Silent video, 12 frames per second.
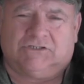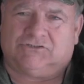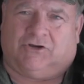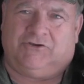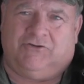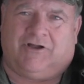
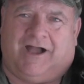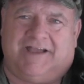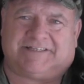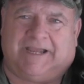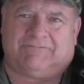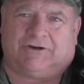So you
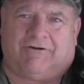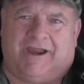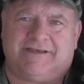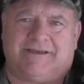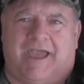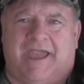guys have a
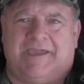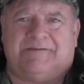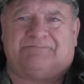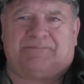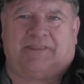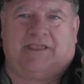great
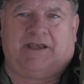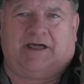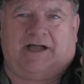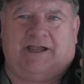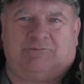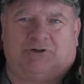day,
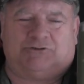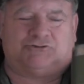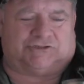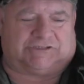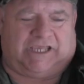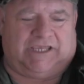and I will
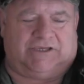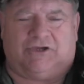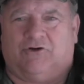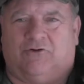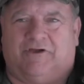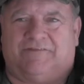see
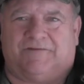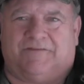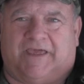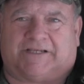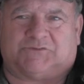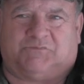you in the
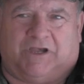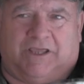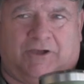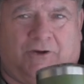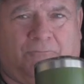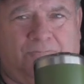next
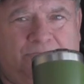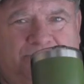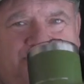video.